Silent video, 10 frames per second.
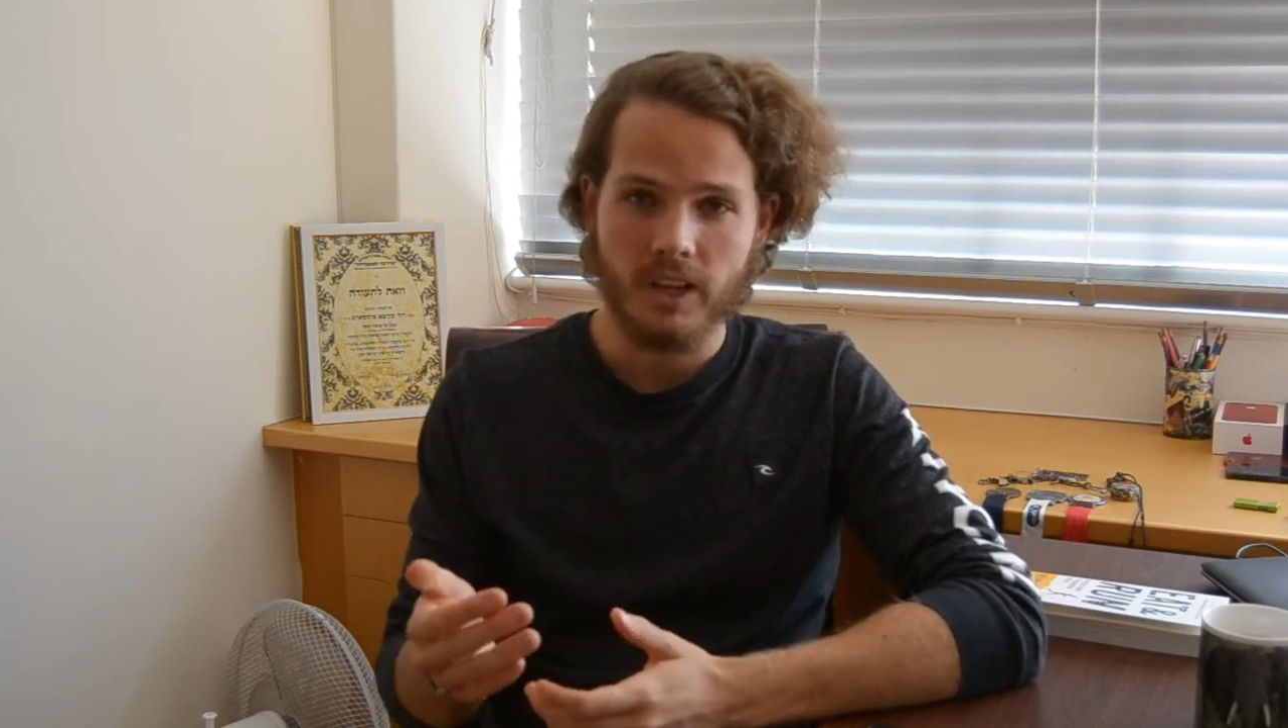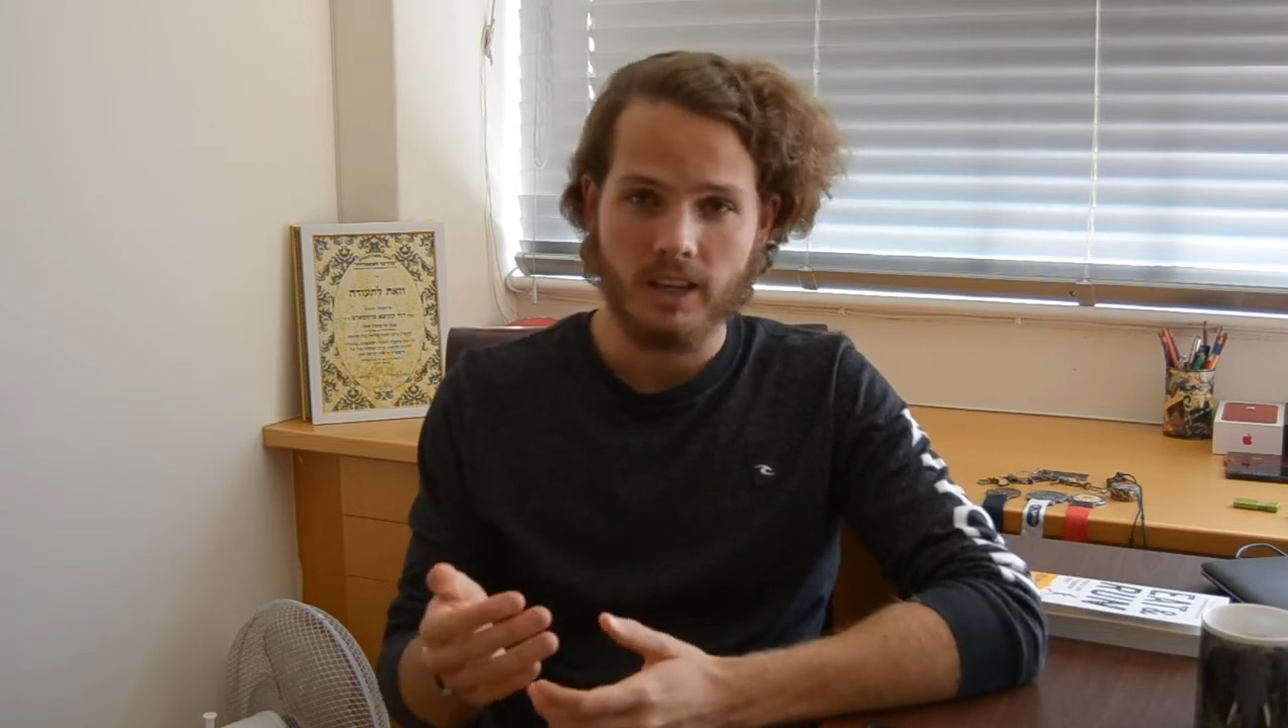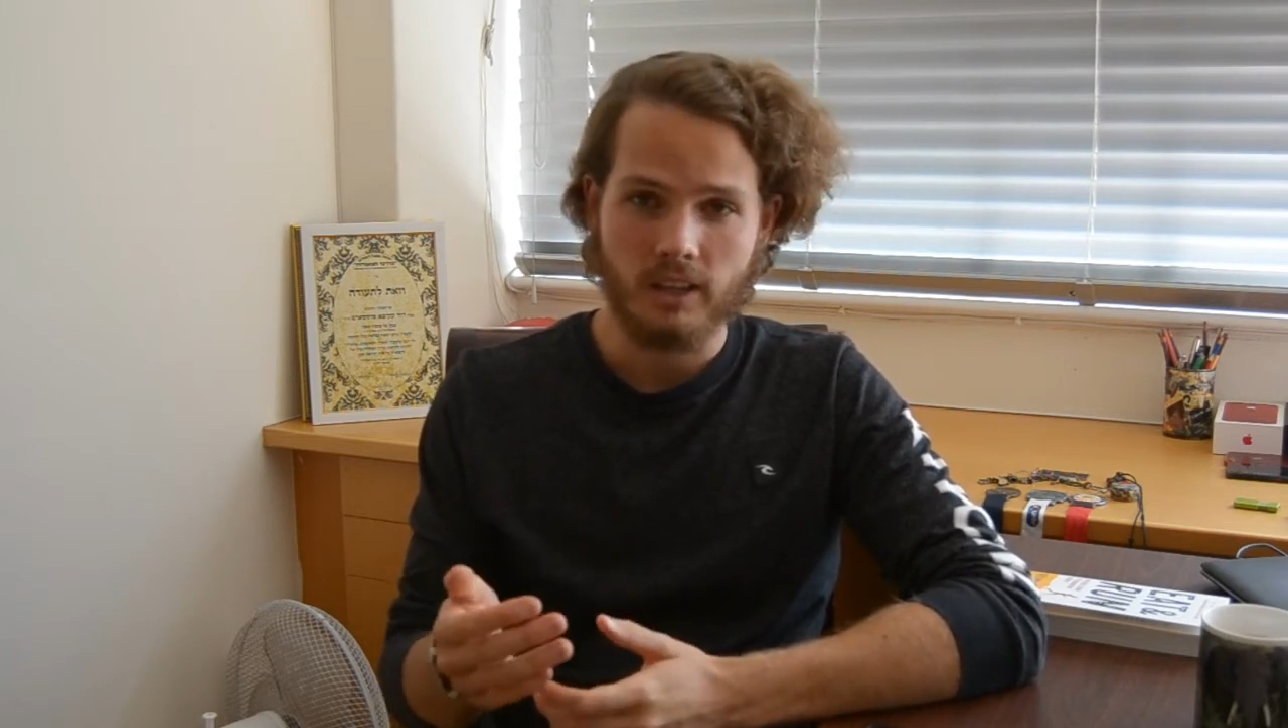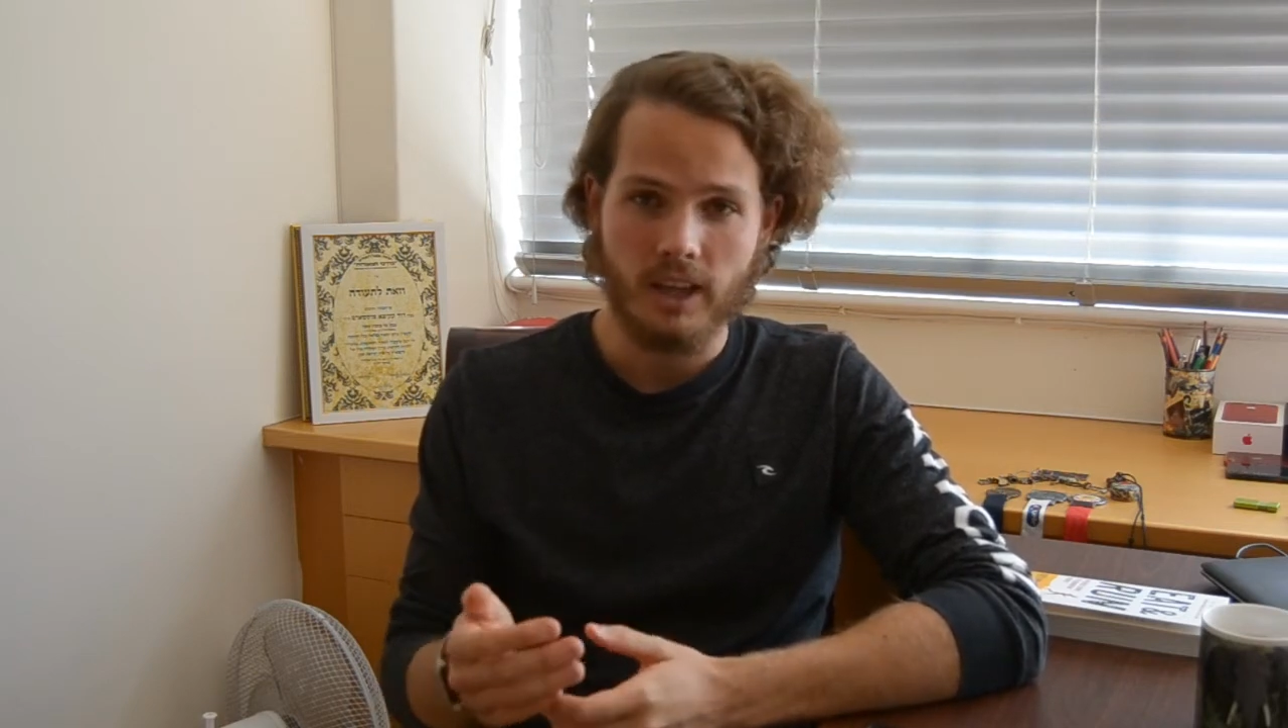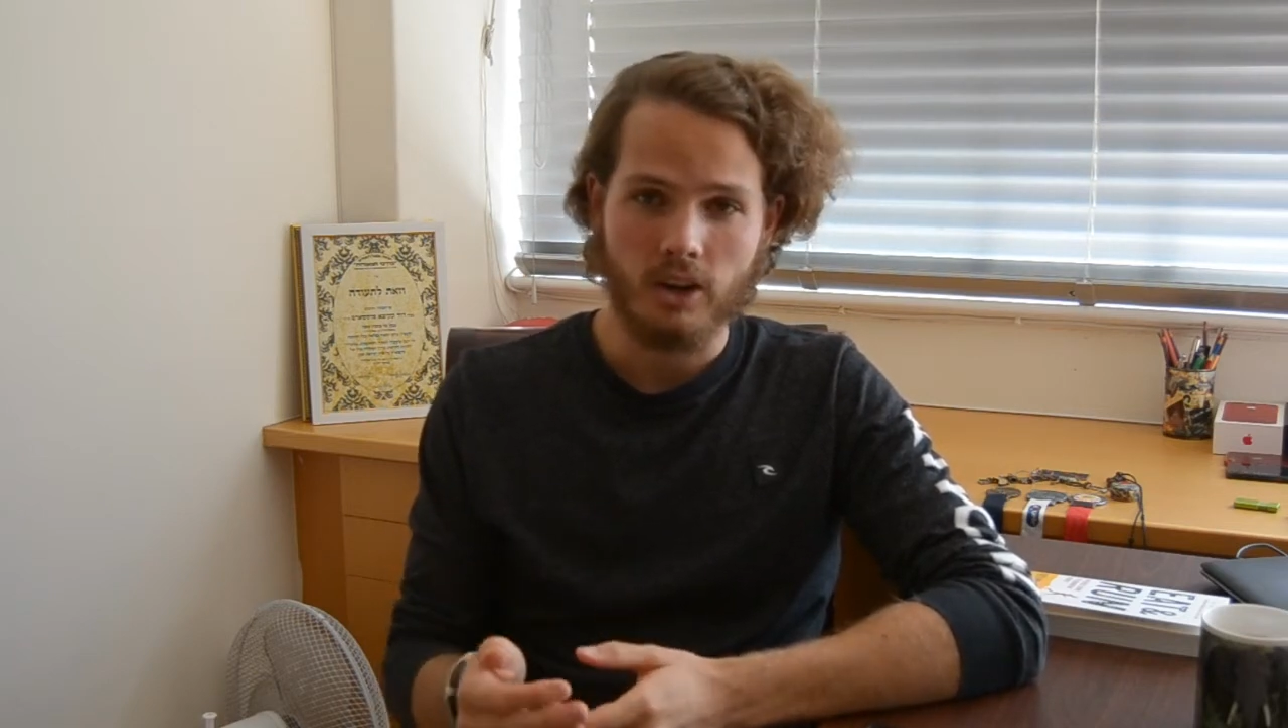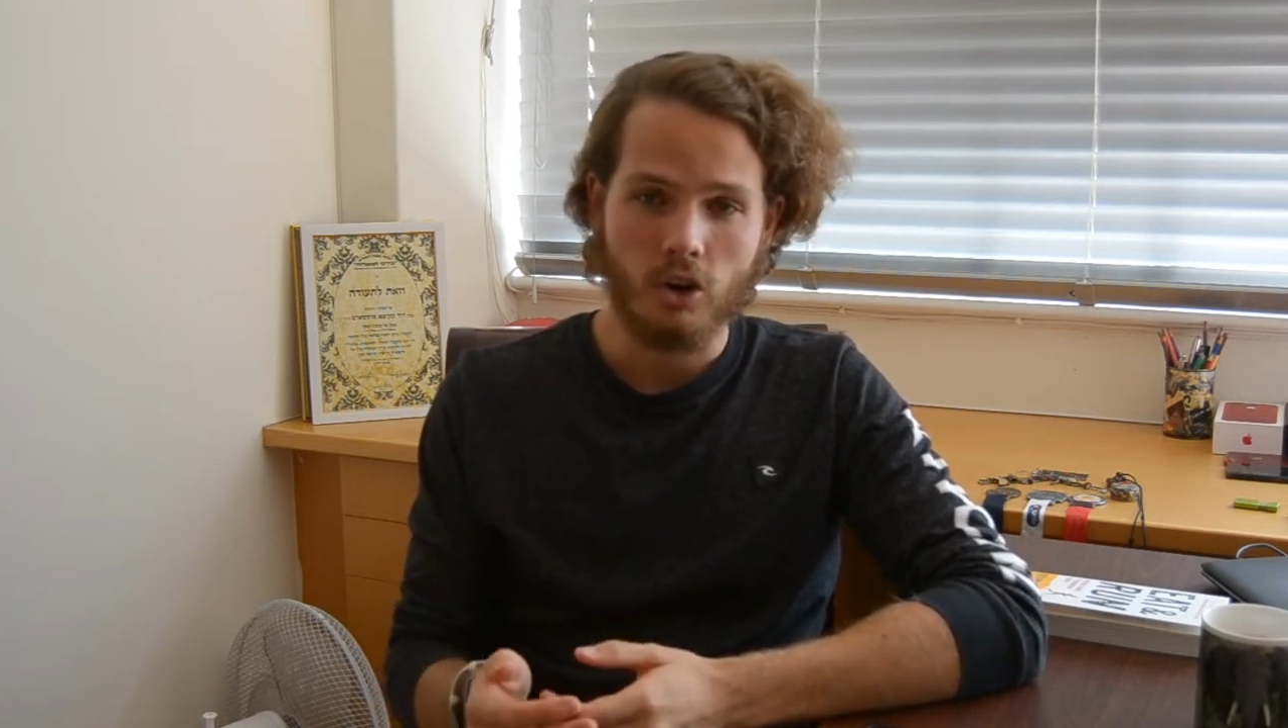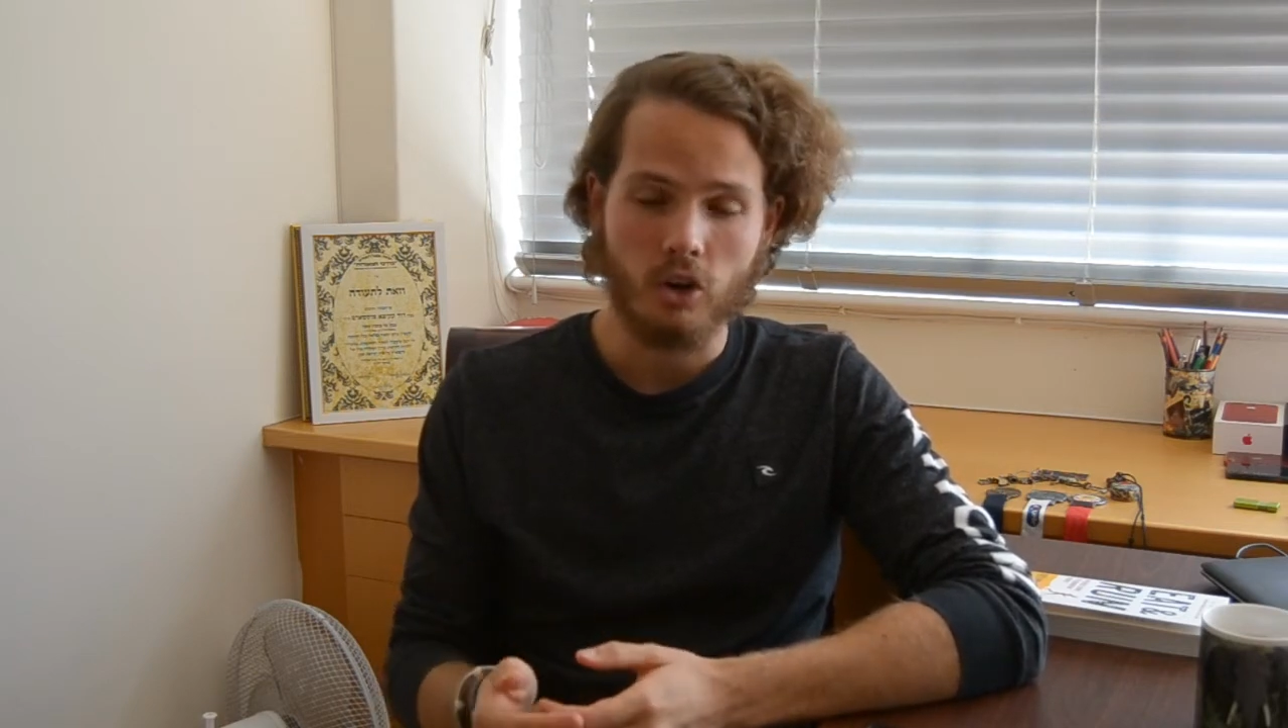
later on